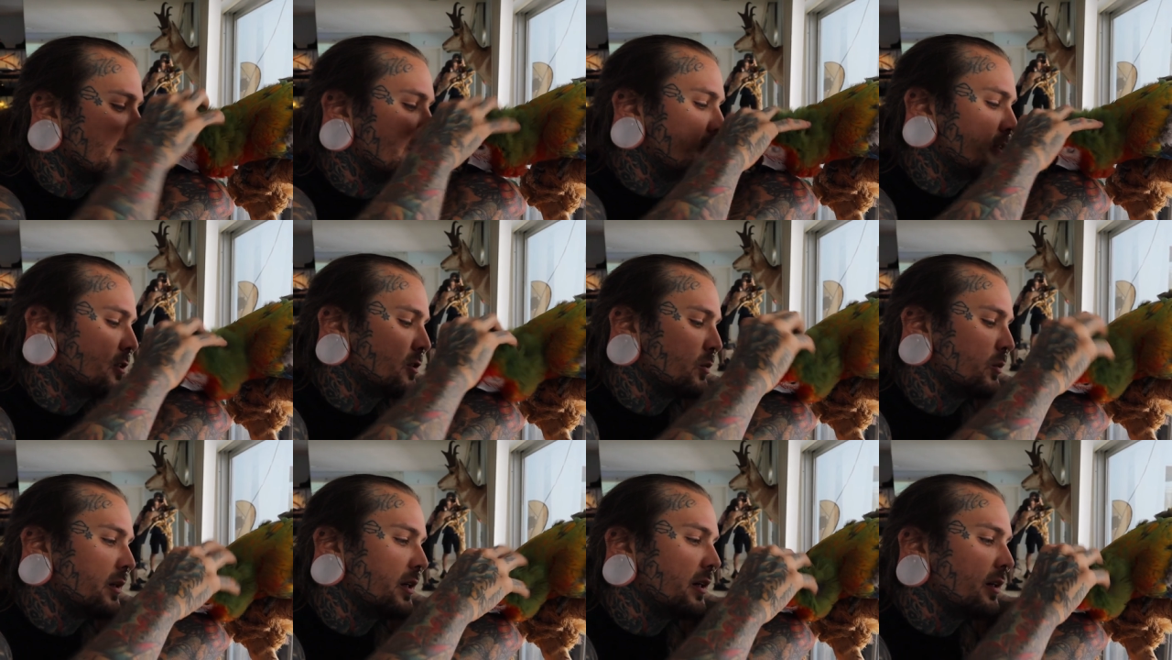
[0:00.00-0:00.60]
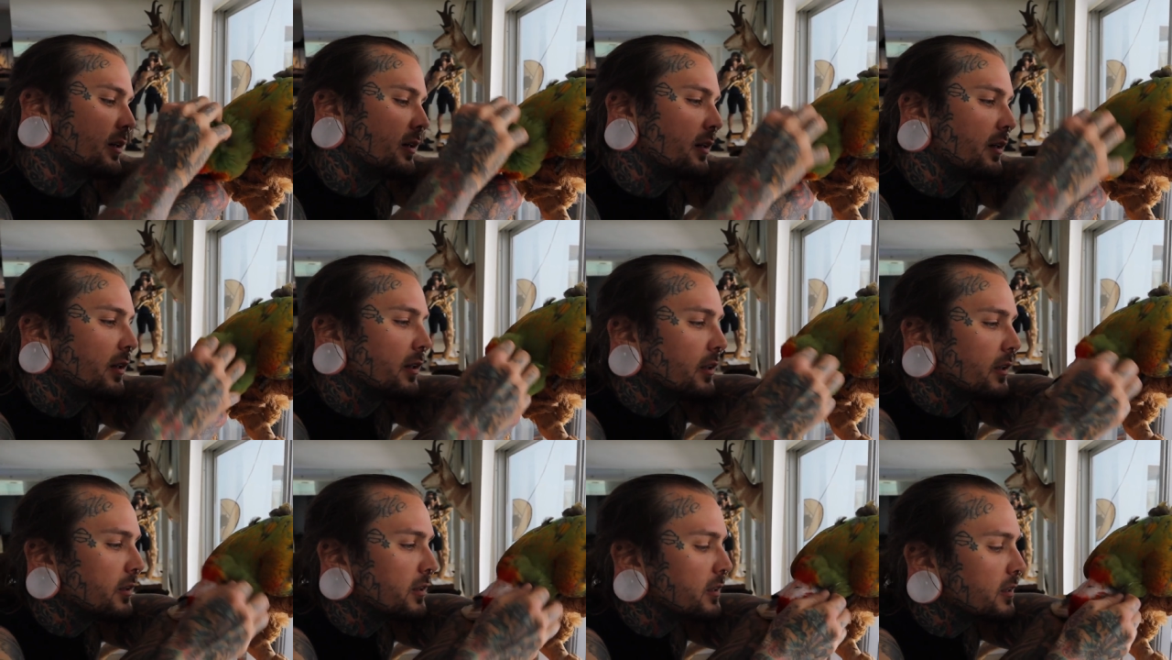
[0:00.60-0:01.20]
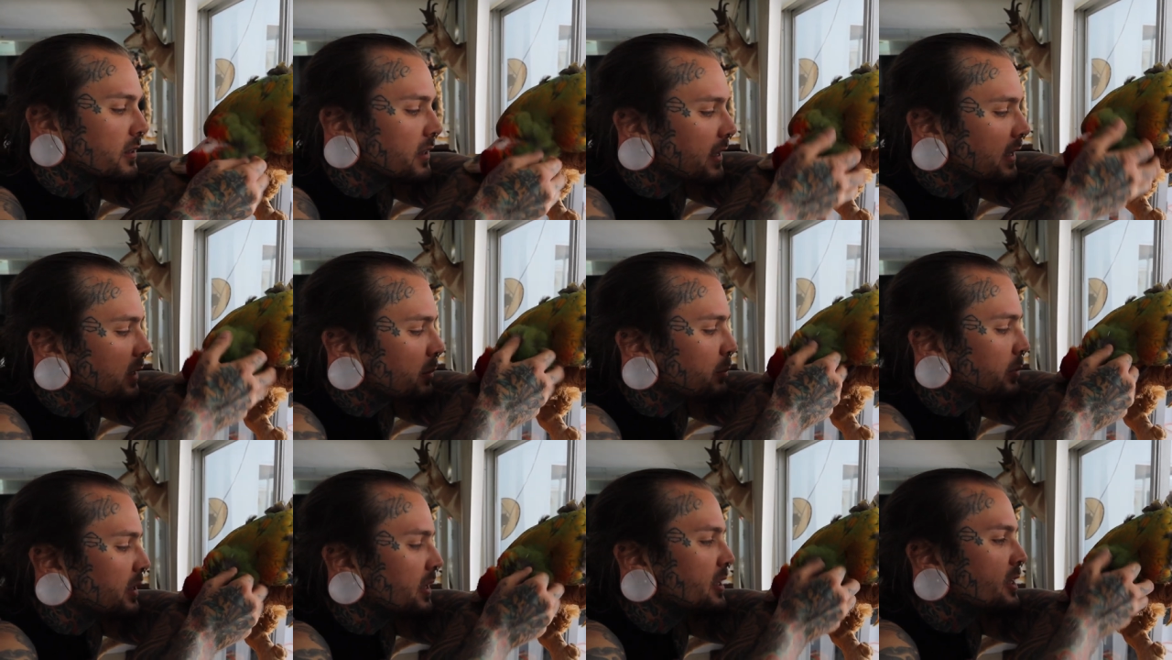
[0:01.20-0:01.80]
very sweet. You just like to
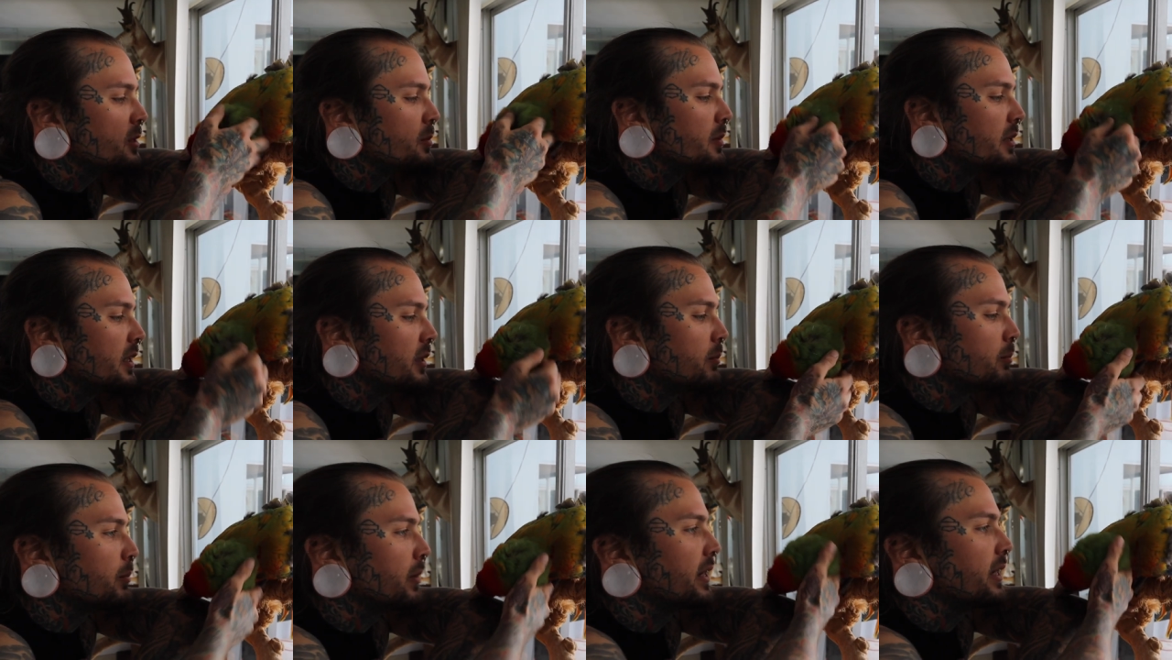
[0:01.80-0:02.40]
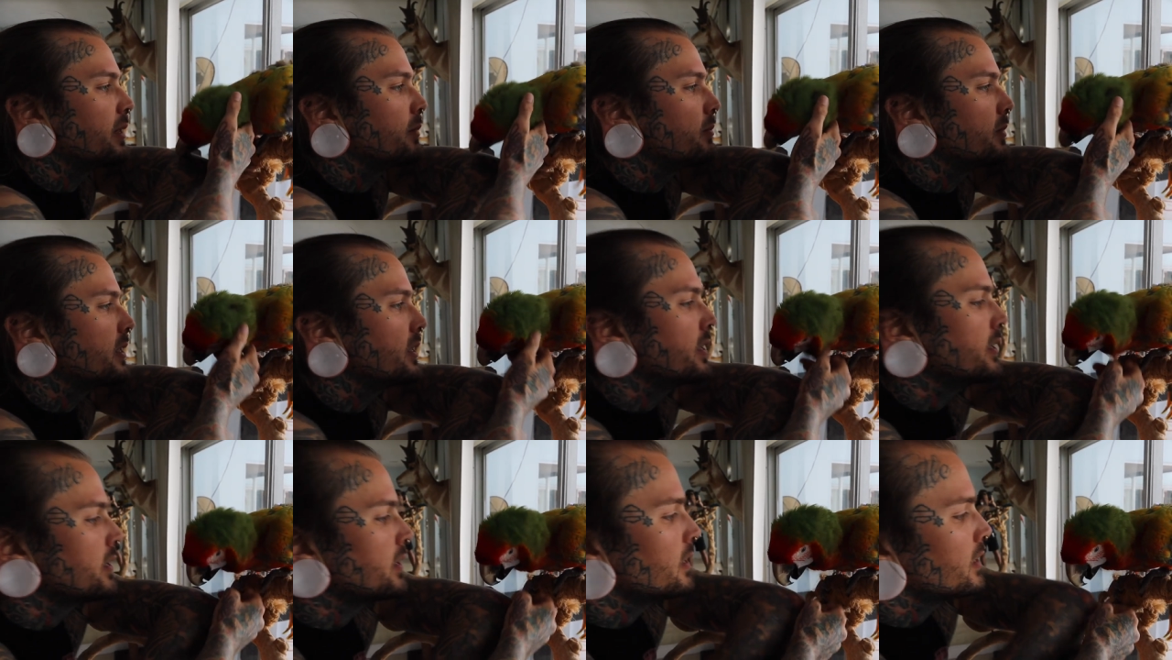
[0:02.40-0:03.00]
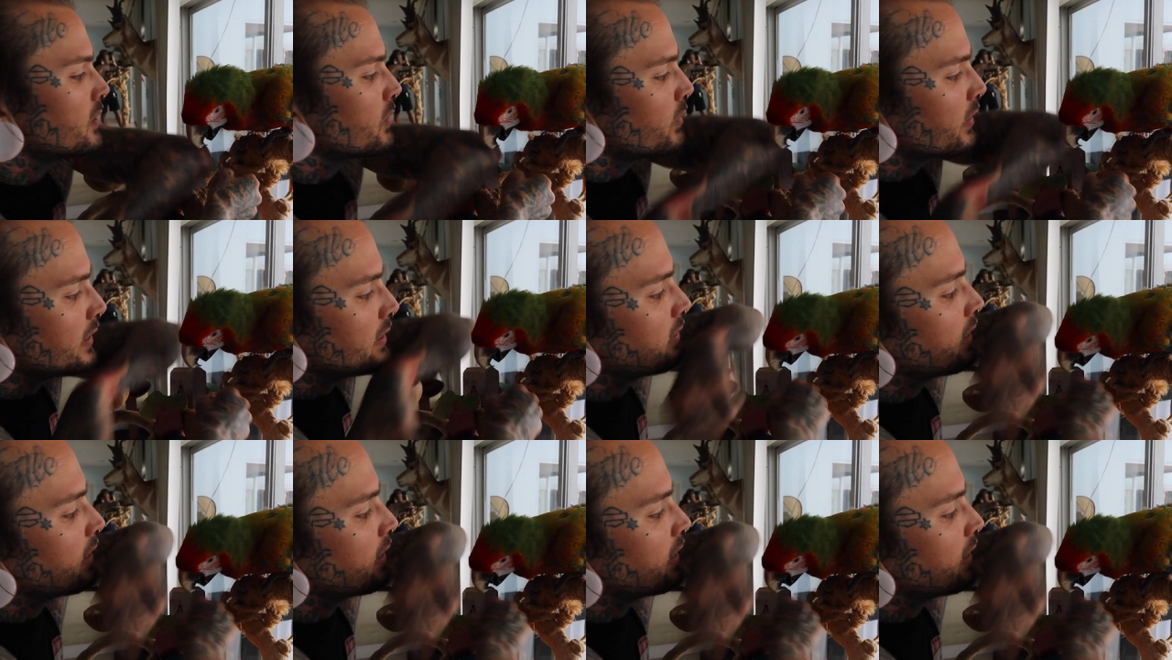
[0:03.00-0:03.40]
pinch me and bite me. Why